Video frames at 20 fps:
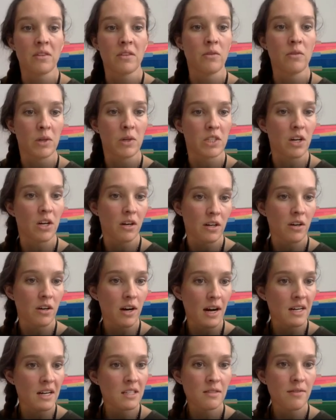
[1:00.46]
which are your
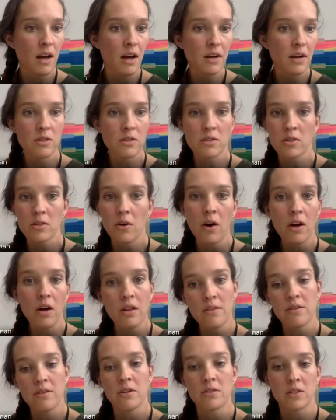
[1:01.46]
X values. So
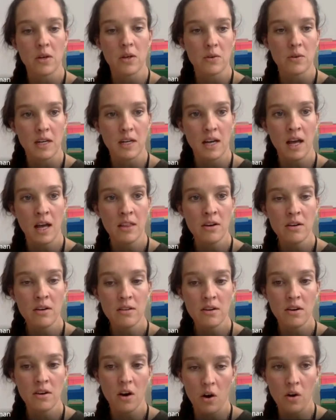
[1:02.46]
all of those go together.
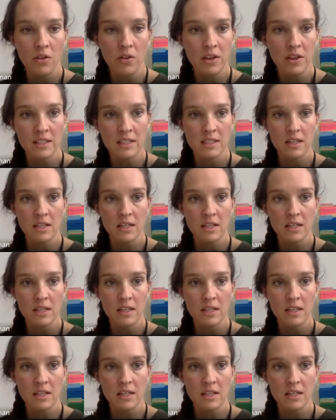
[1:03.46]
They're all things